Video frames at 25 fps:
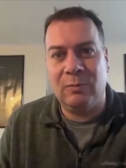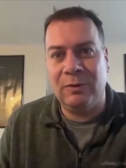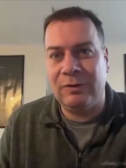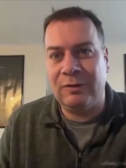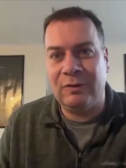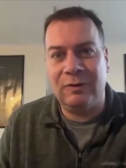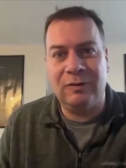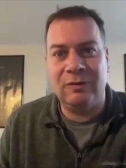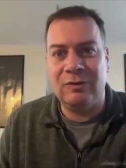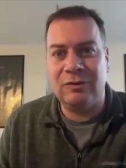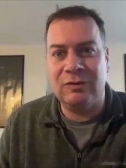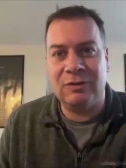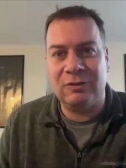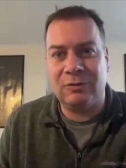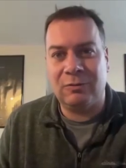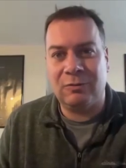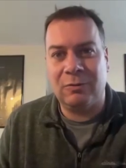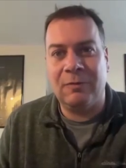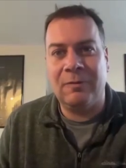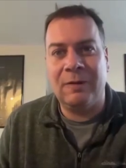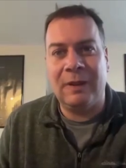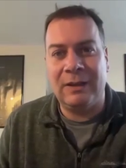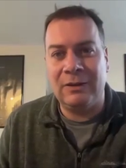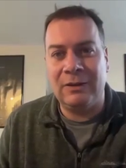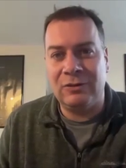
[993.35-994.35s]
This isn't just a
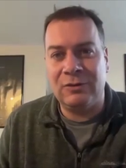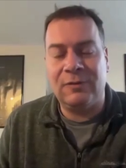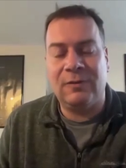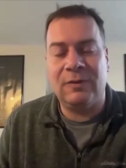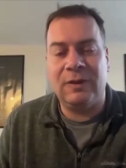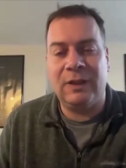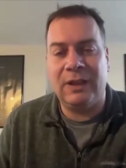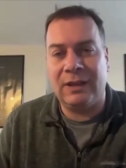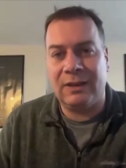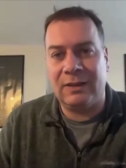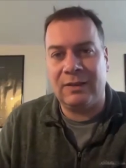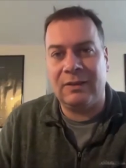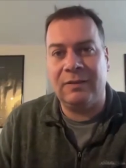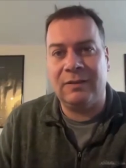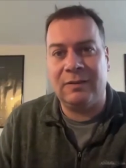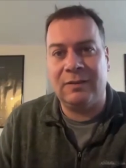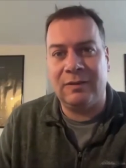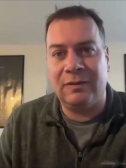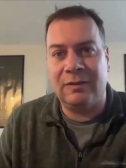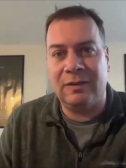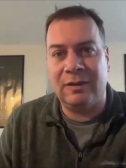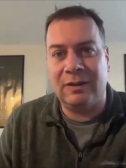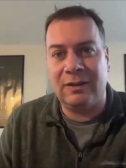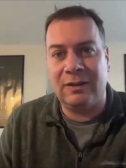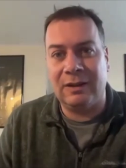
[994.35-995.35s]
revenge flick. This
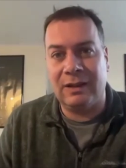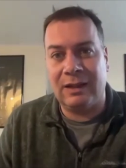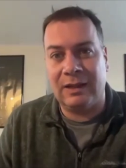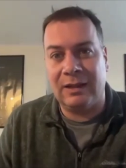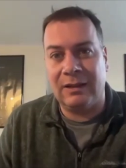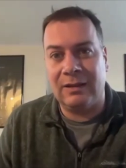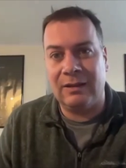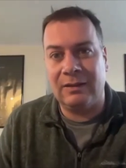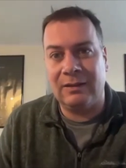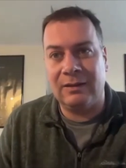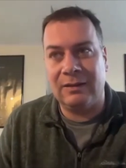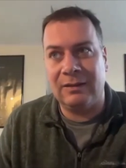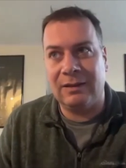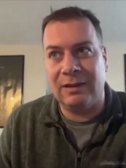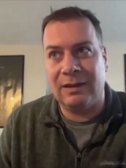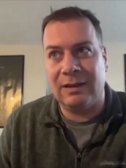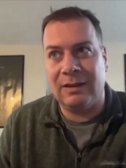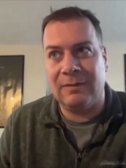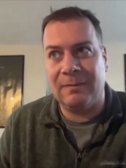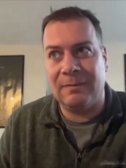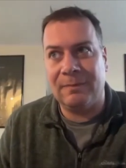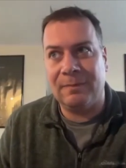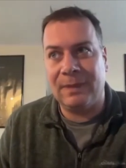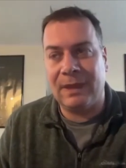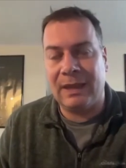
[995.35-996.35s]
is a
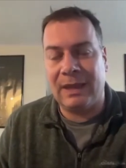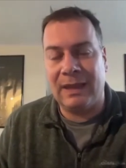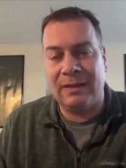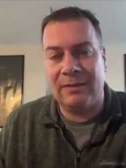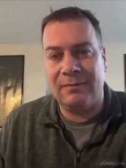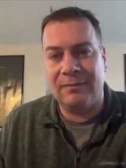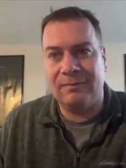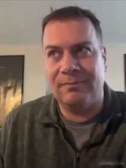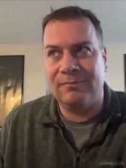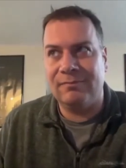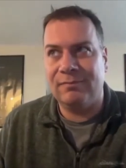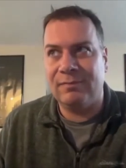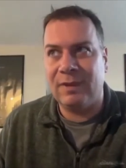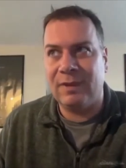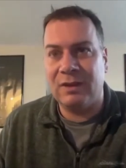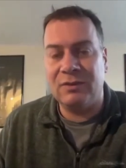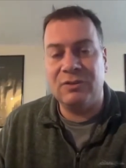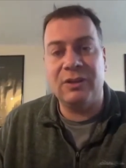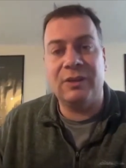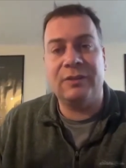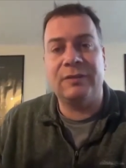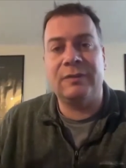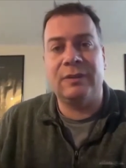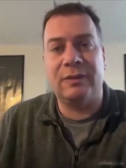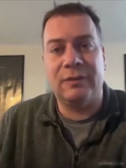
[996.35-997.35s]
a, a, a
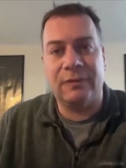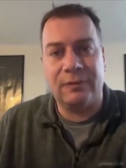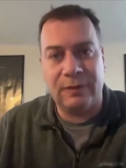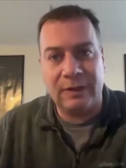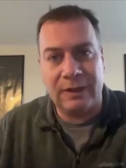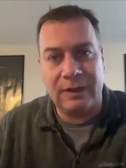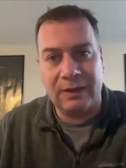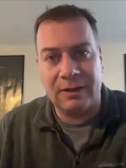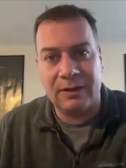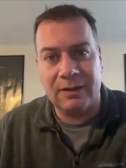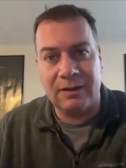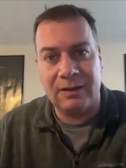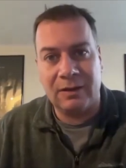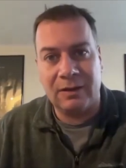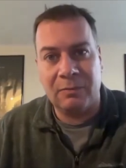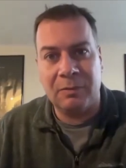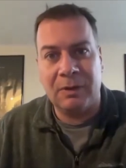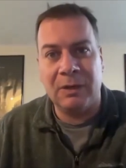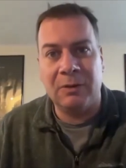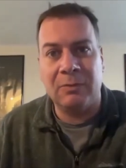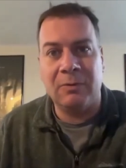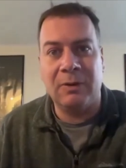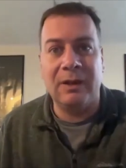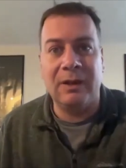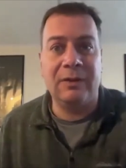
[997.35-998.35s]
justice flick in
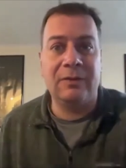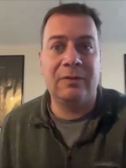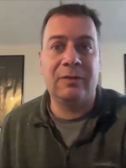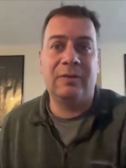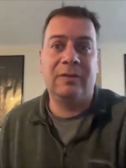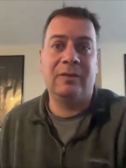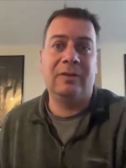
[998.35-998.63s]
many ways.